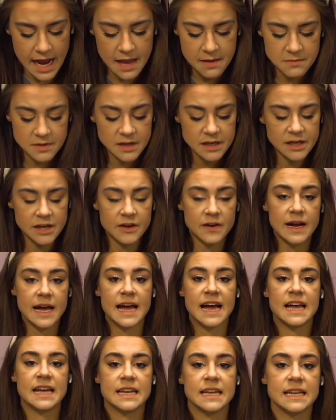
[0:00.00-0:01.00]
I'm gonna go
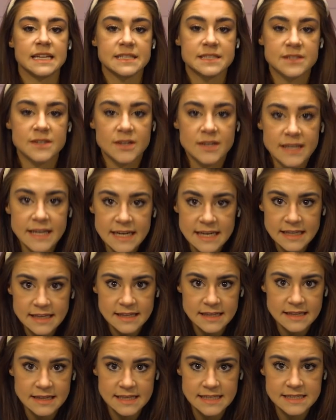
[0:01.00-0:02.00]
ahead and start
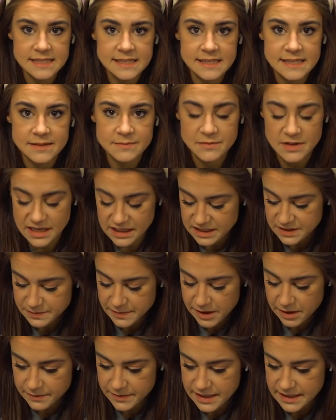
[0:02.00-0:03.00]
getting this
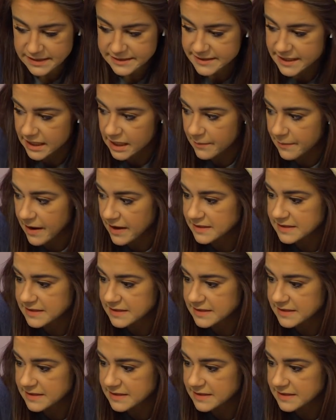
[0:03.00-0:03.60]
experiment set up